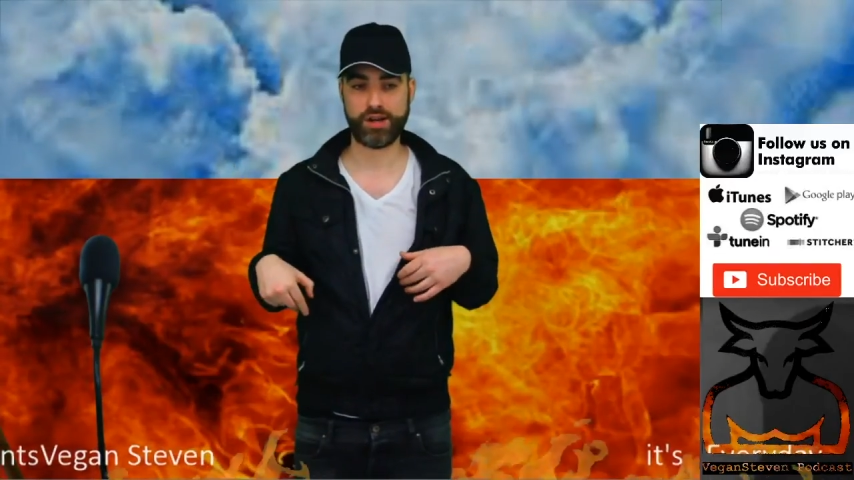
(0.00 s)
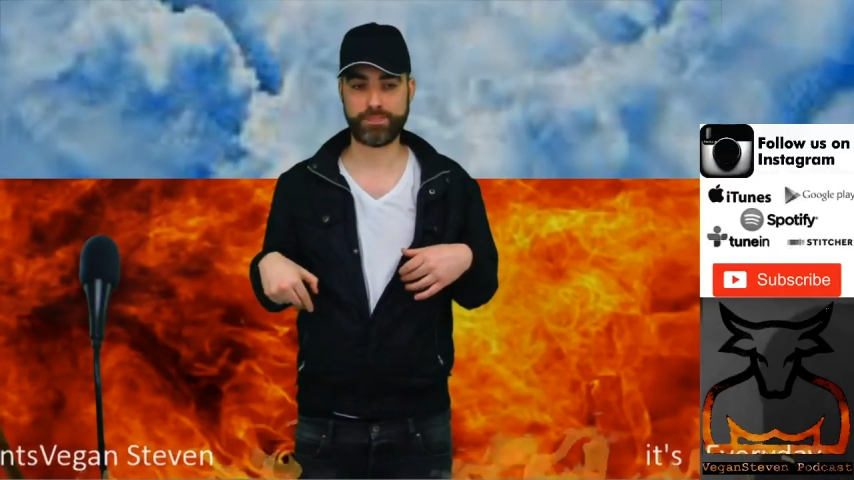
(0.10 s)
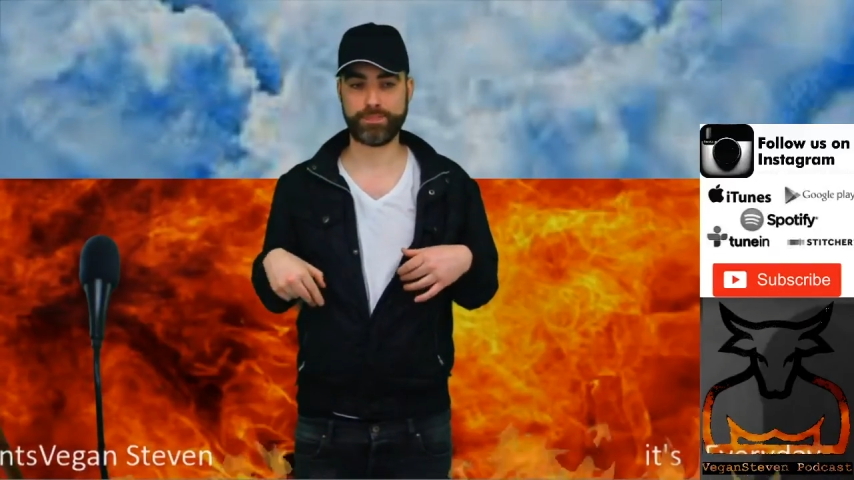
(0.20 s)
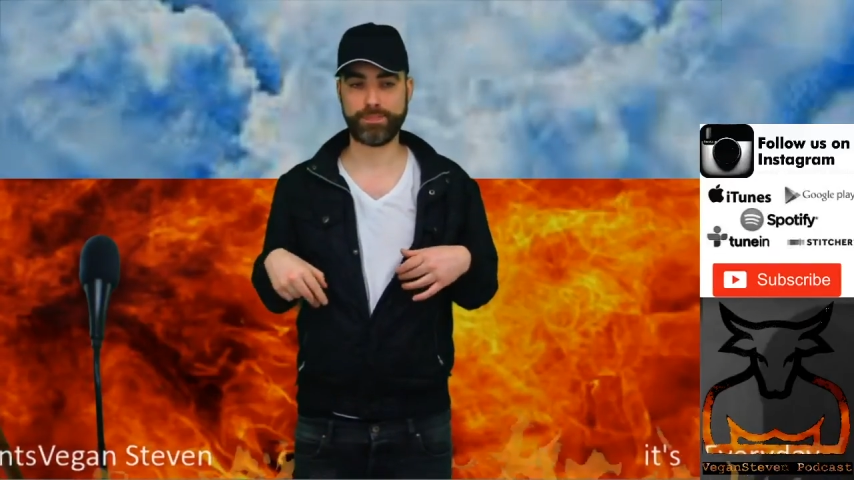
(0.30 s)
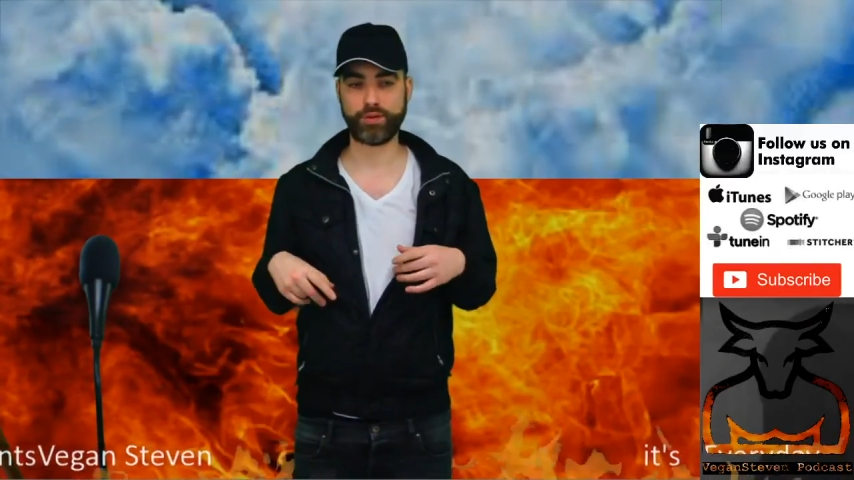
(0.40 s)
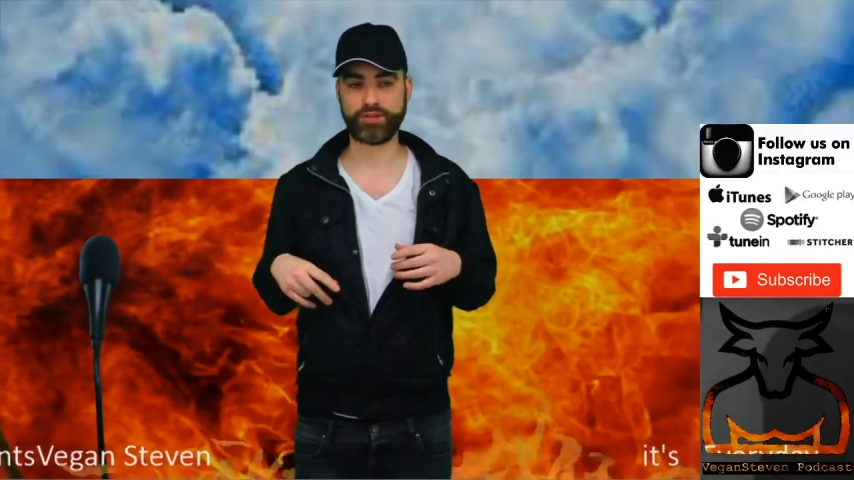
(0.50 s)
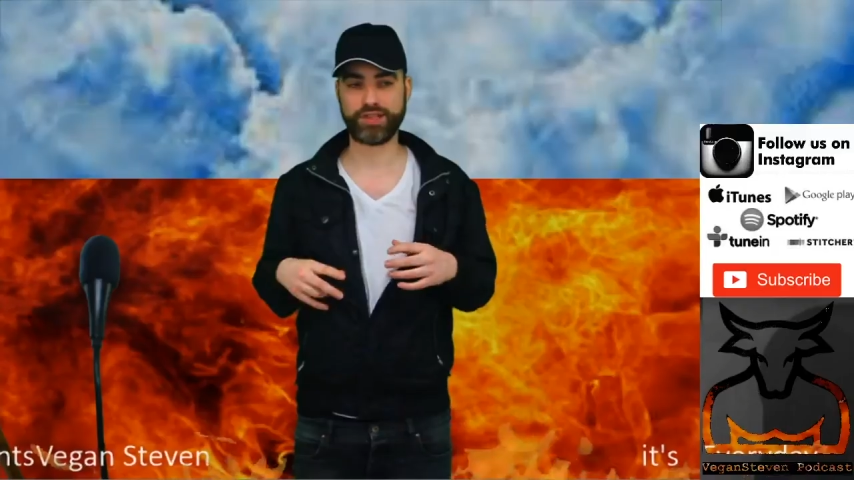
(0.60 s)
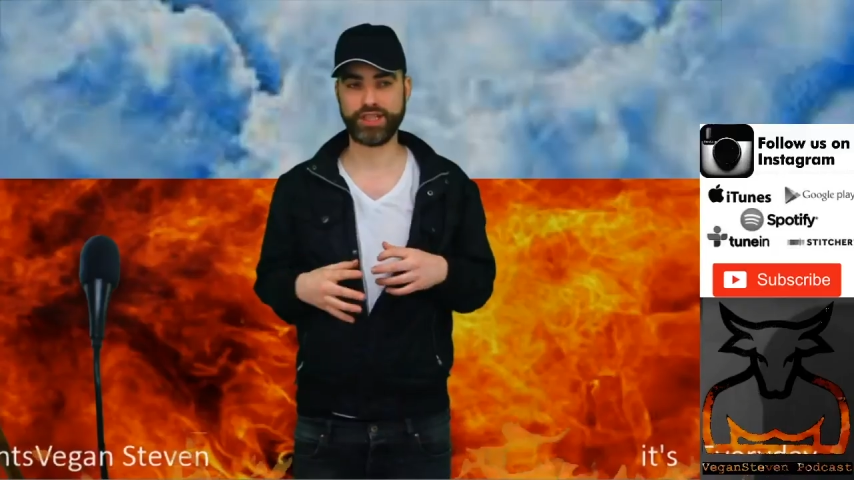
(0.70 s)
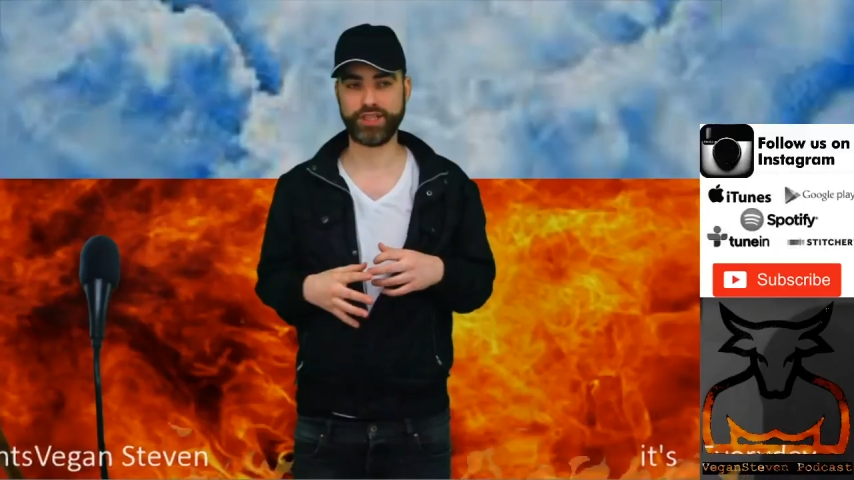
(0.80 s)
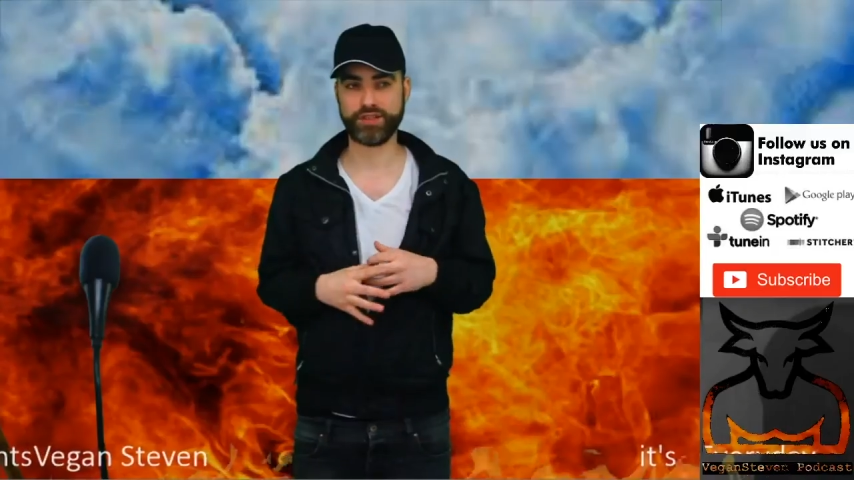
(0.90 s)
but mostly
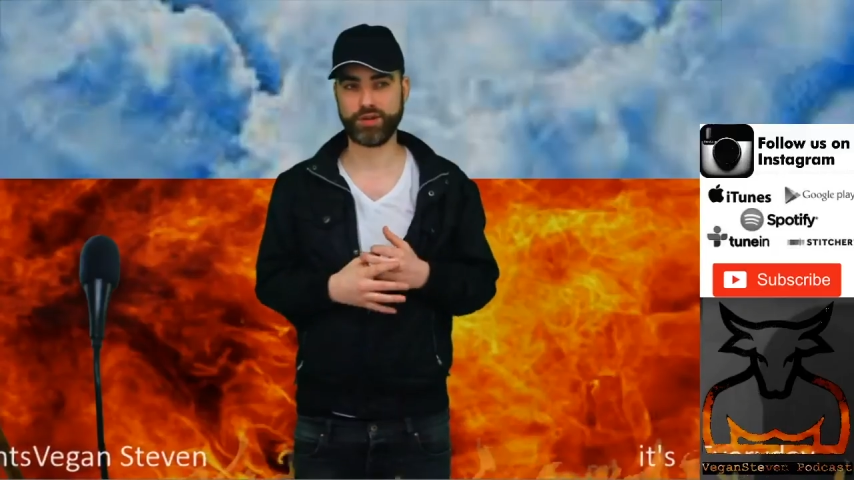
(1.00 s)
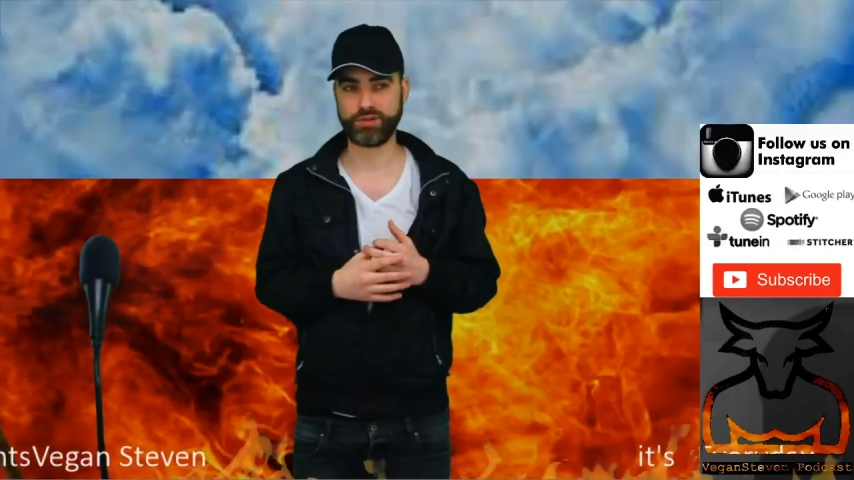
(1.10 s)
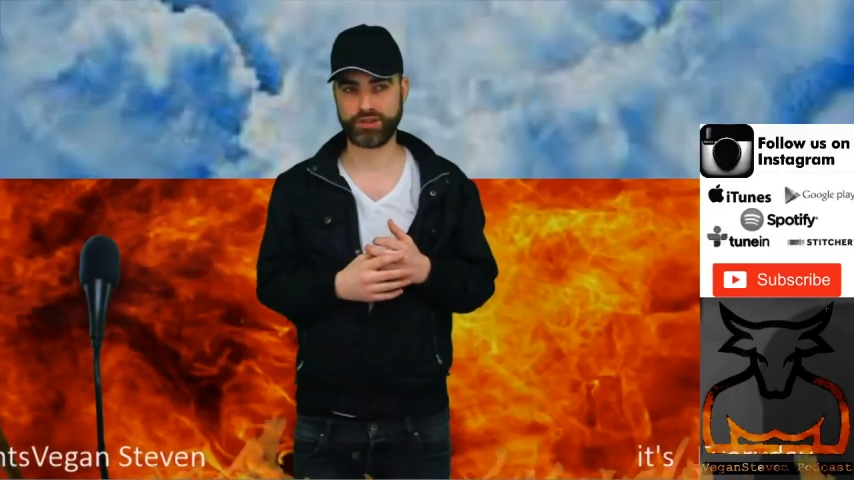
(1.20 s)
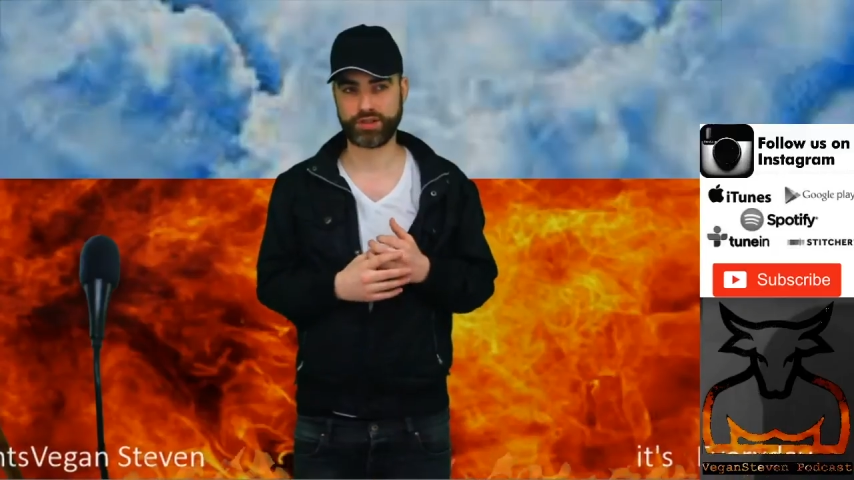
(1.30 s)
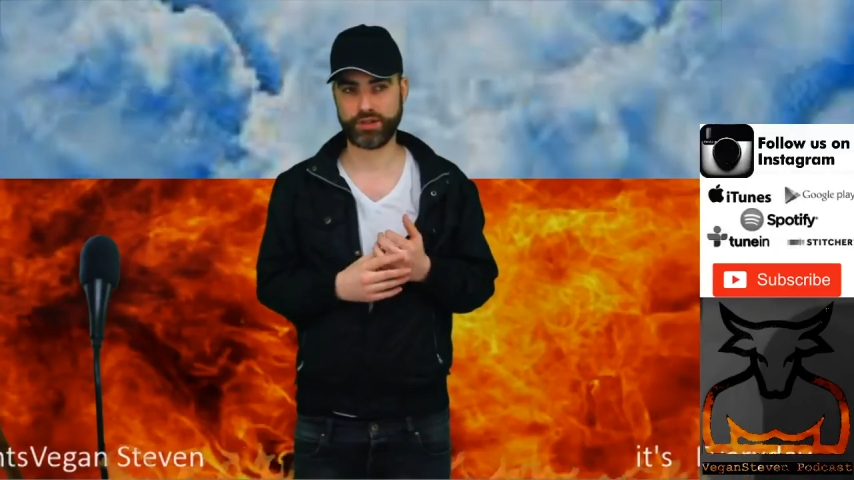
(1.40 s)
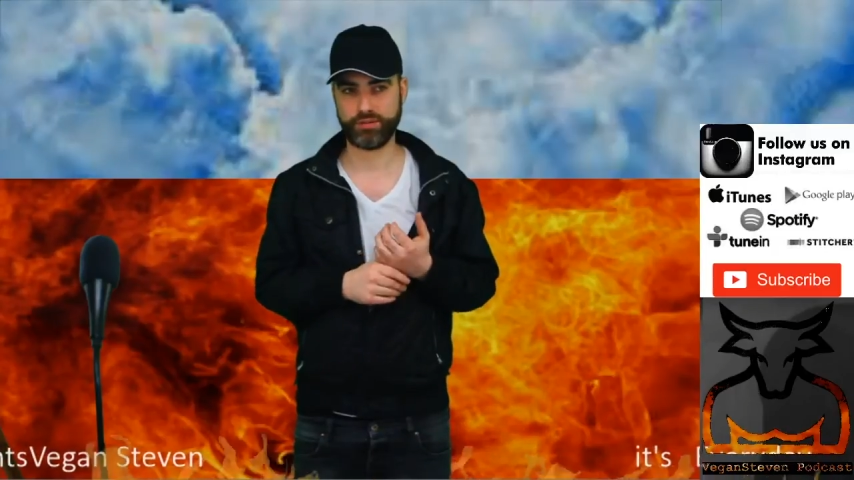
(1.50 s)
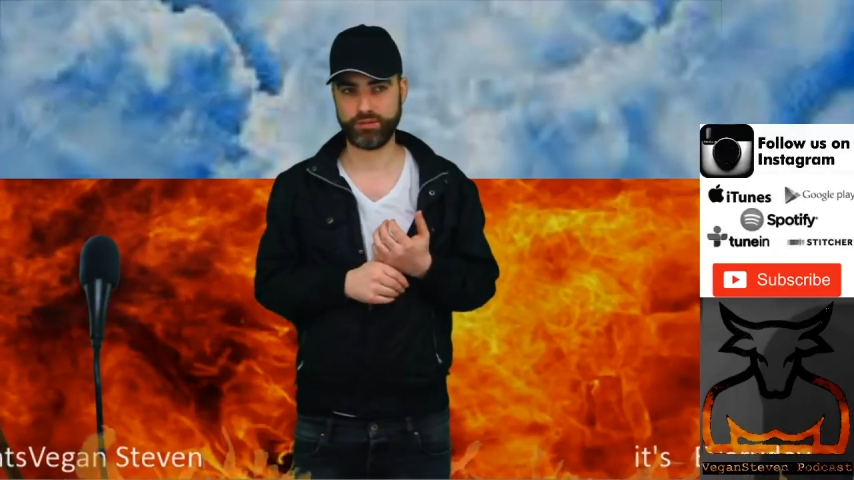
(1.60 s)
your vocal tone